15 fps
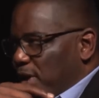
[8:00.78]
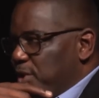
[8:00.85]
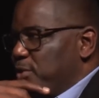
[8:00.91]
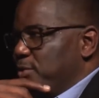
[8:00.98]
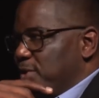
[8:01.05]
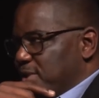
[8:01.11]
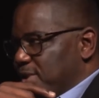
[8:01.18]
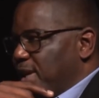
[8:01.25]
you
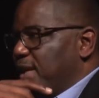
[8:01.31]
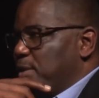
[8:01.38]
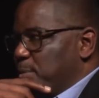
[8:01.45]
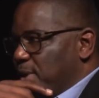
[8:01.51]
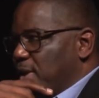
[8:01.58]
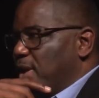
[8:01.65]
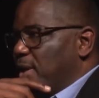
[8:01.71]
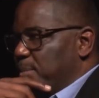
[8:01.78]
decide to
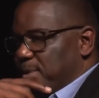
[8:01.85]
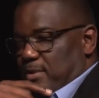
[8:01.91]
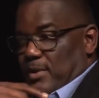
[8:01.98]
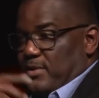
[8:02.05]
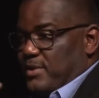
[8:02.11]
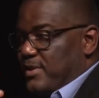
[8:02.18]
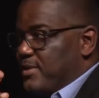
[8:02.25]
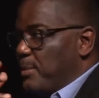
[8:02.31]
become, as long
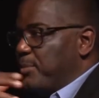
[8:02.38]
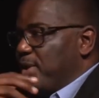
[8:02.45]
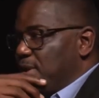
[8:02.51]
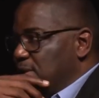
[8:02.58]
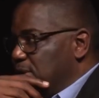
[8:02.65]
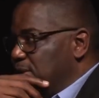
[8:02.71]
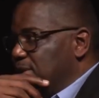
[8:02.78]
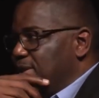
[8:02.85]
as it's something
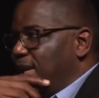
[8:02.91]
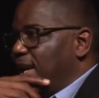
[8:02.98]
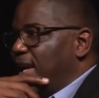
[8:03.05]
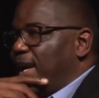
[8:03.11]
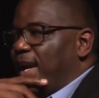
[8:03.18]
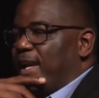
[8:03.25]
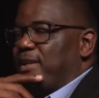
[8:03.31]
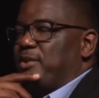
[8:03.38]
good
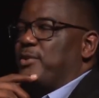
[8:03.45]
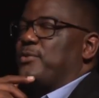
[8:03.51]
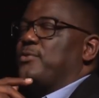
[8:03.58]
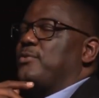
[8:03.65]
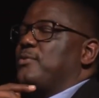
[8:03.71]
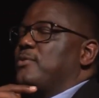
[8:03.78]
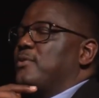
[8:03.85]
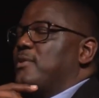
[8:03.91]
and
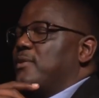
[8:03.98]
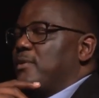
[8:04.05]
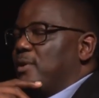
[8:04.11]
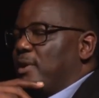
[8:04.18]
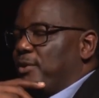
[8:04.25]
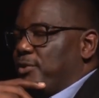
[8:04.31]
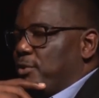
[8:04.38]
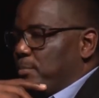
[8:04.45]
you
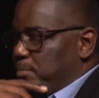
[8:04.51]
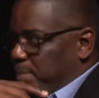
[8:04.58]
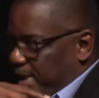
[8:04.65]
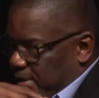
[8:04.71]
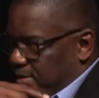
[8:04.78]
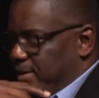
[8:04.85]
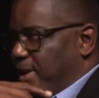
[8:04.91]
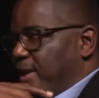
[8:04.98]
are your
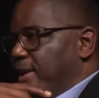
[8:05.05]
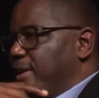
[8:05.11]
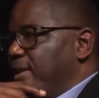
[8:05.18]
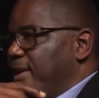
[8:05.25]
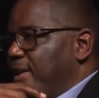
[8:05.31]
best at it.